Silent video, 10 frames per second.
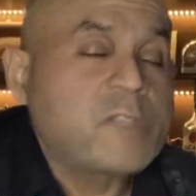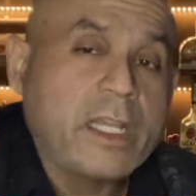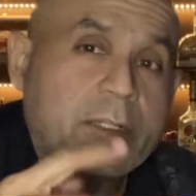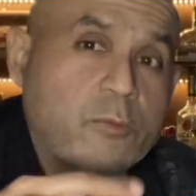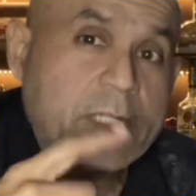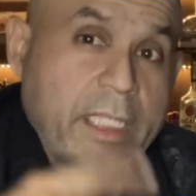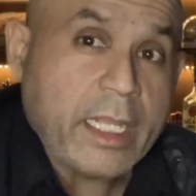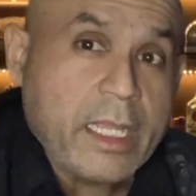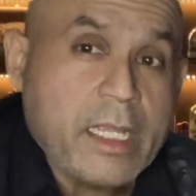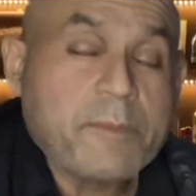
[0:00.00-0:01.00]
And when that
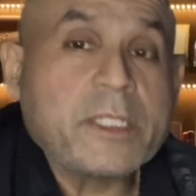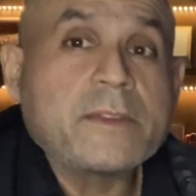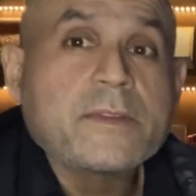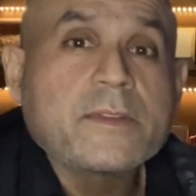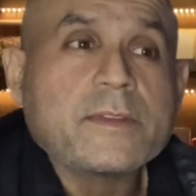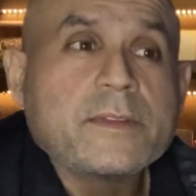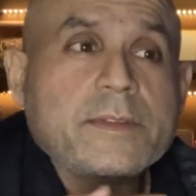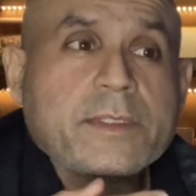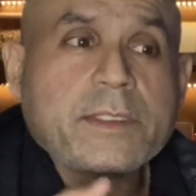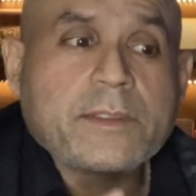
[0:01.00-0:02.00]
happens,
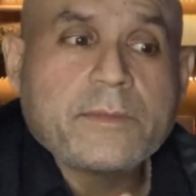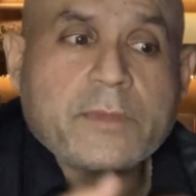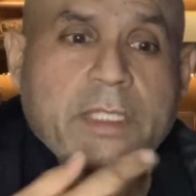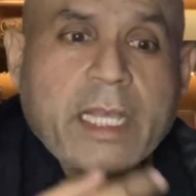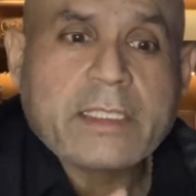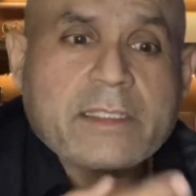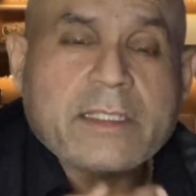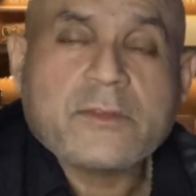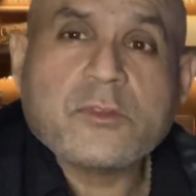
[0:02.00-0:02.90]
that tends